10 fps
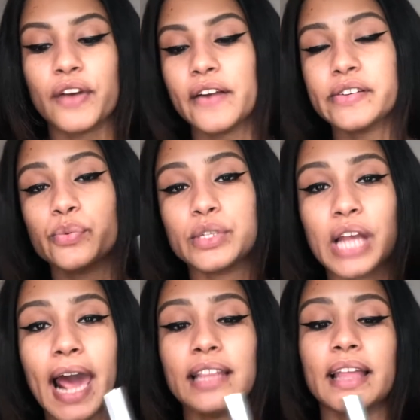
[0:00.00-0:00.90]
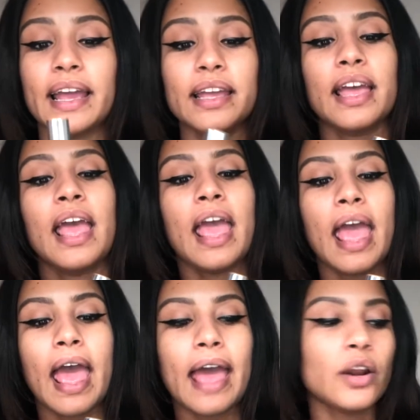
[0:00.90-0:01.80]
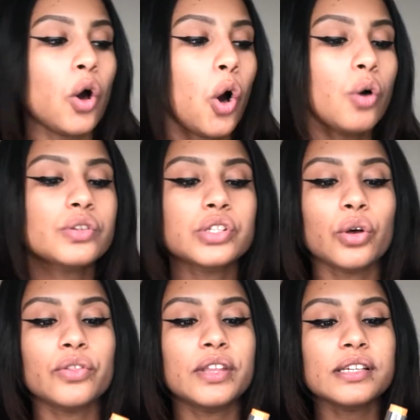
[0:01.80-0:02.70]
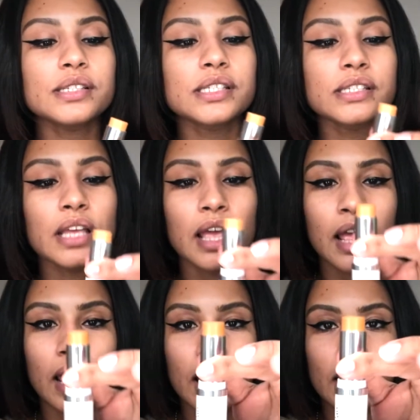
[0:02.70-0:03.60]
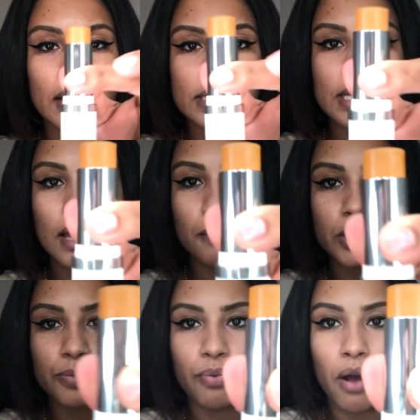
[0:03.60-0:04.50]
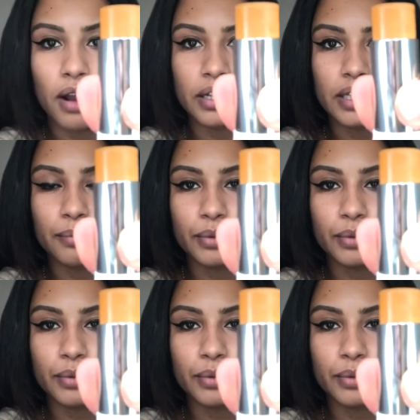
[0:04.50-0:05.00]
fragrance, which I like. And also this, see how much product it